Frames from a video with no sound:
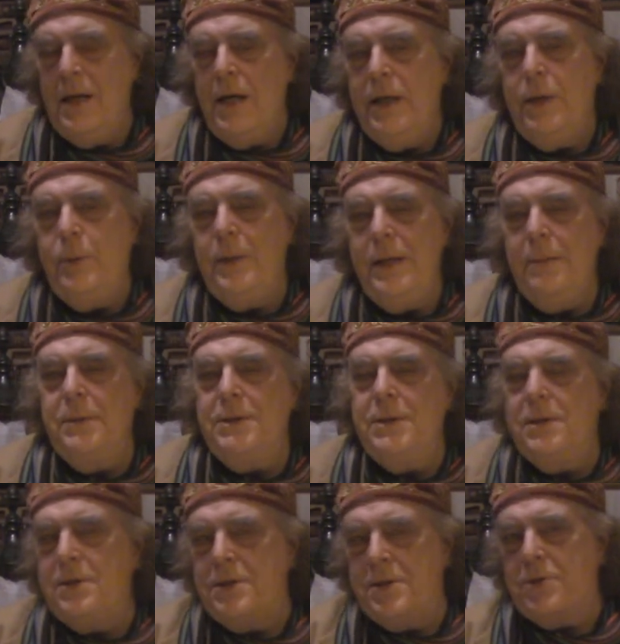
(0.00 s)
you were
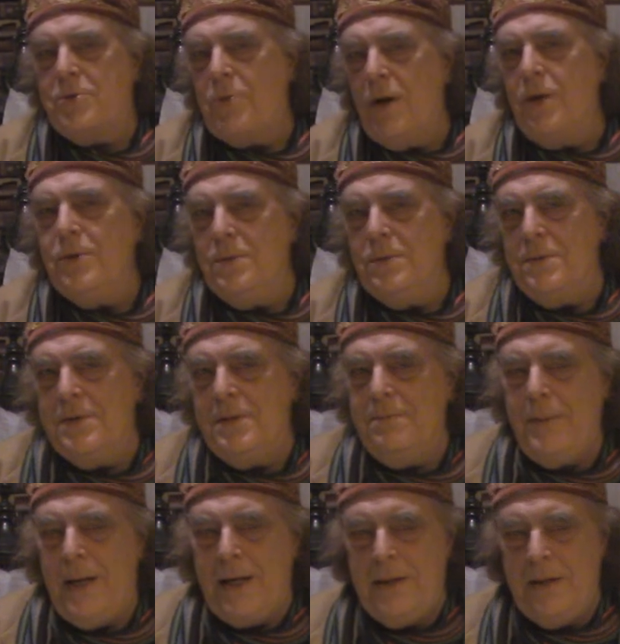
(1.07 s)
limited to scrolls
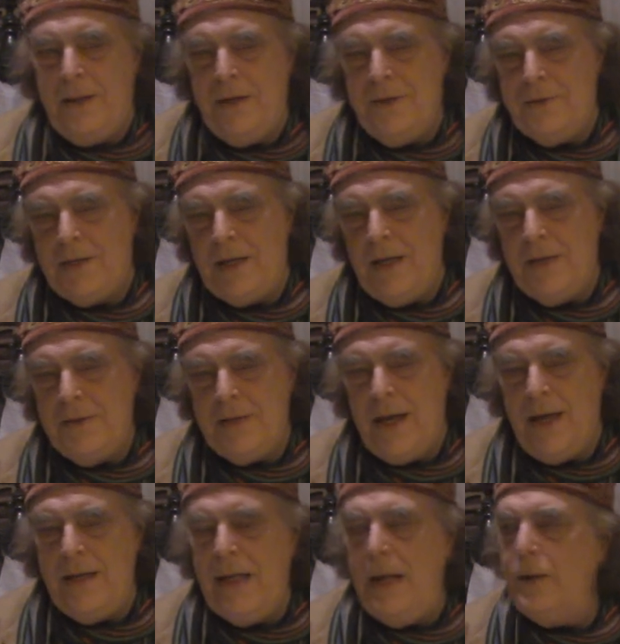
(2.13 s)
back in those days,
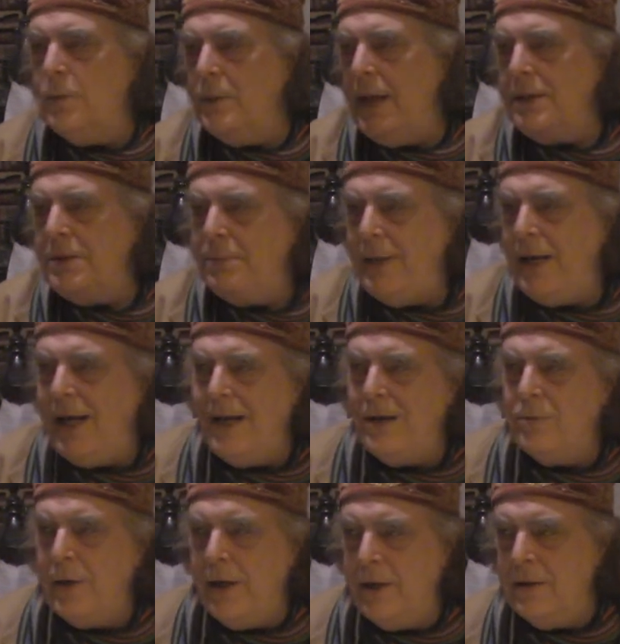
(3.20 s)
and they all had to be
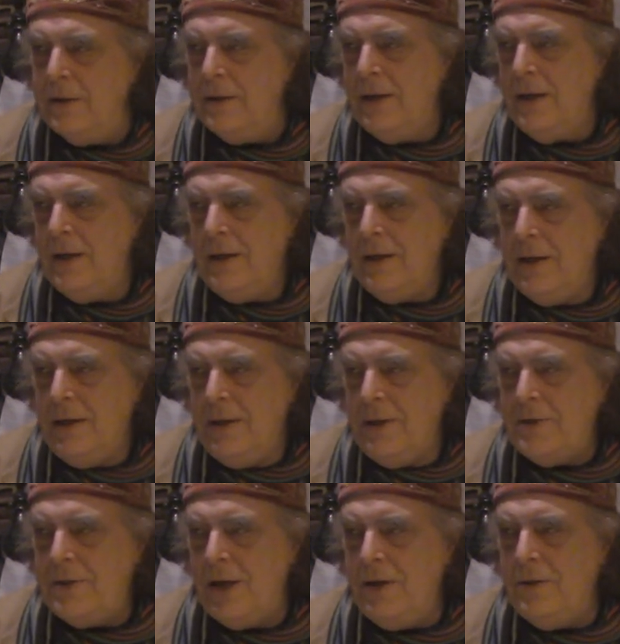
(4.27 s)
handwritten.
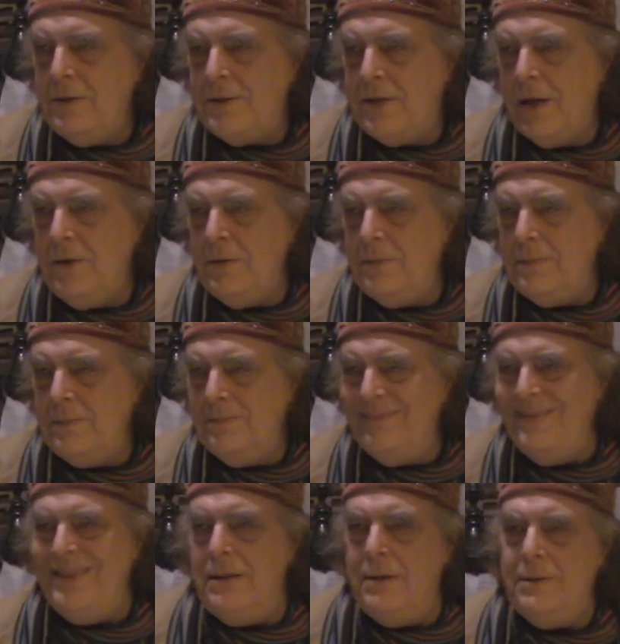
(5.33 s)
So,
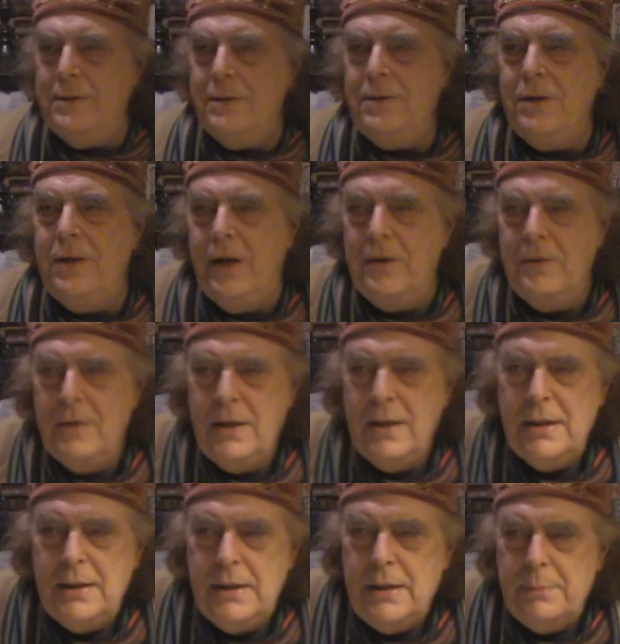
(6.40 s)
you know,
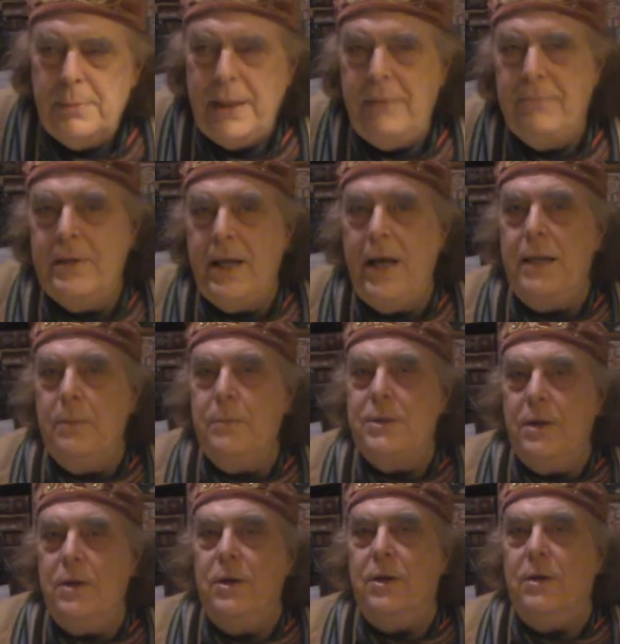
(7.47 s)
but even then there was
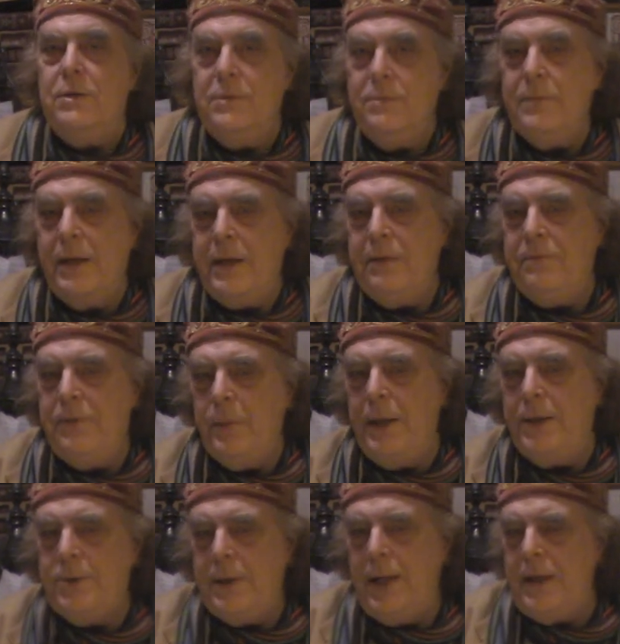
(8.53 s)
a lot. Like if you
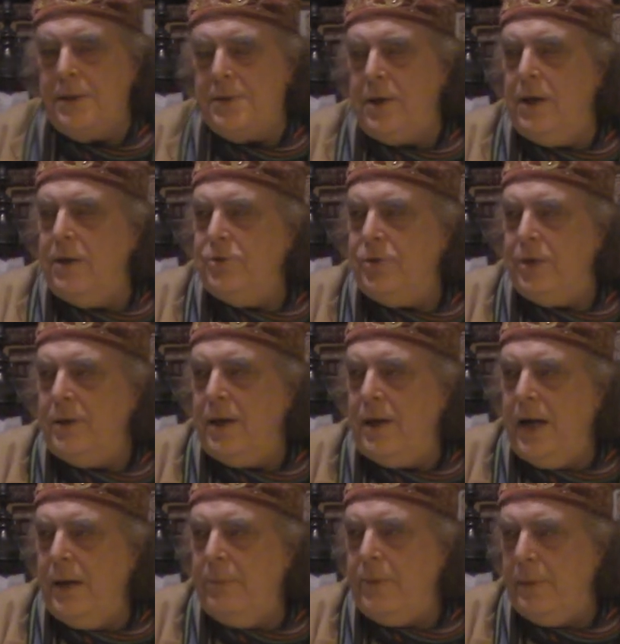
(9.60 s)
went to Alexandria, the
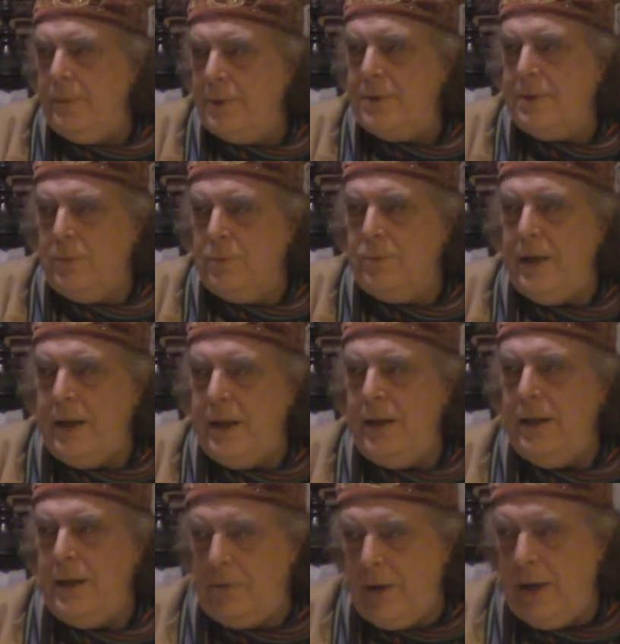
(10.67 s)
library was
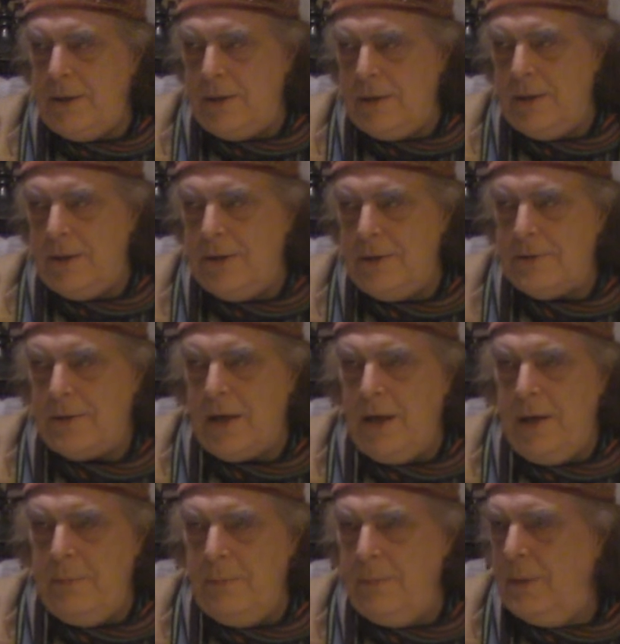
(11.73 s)
already created in his
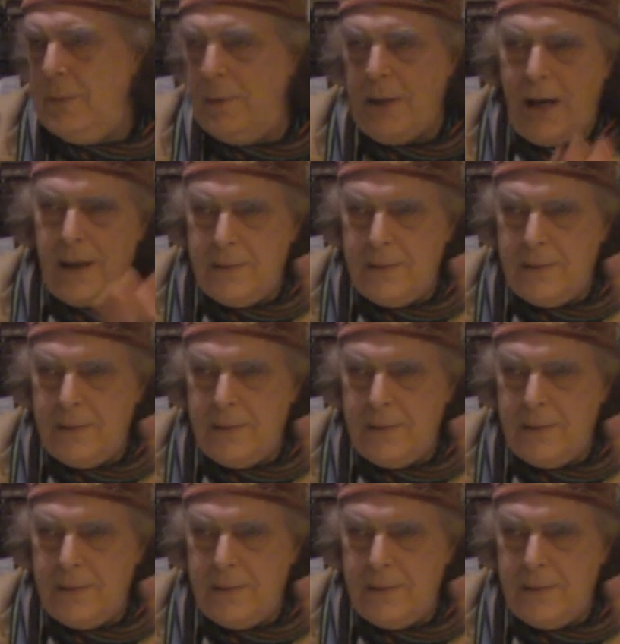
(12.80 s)
time. There were